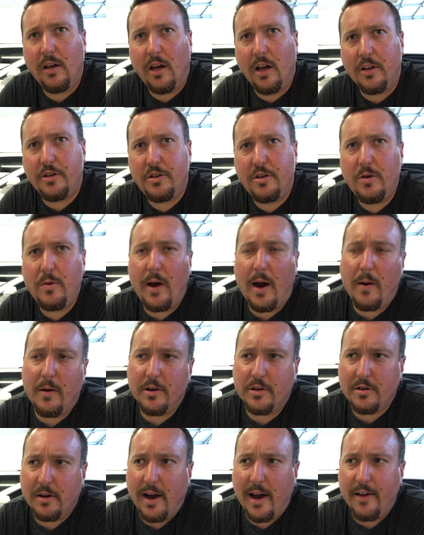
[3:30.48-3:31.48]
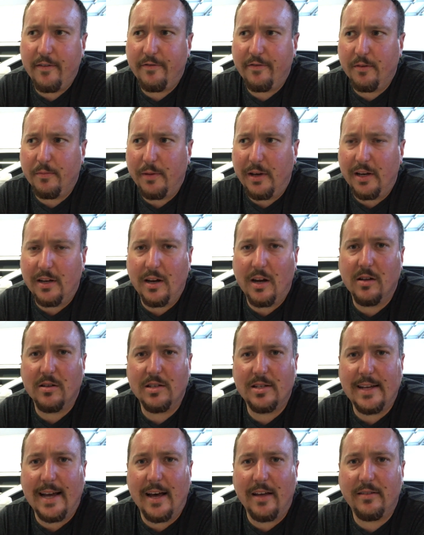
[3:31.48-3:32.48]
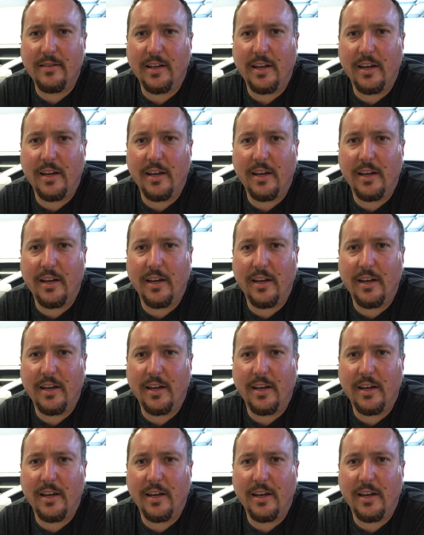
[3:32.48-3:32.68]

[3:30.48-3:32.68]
2-hour drive for me down south to